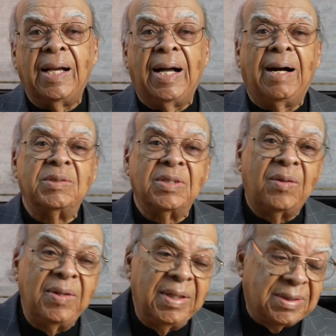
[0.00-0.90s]
I was
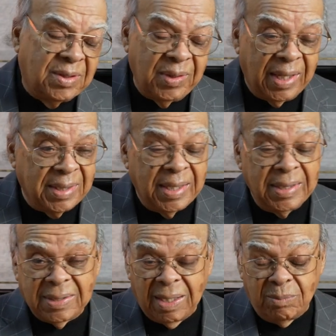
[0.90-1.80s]
only, show you how
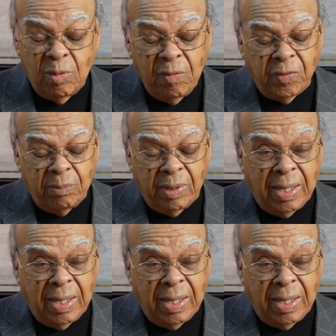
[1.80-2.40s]
things start moving for me.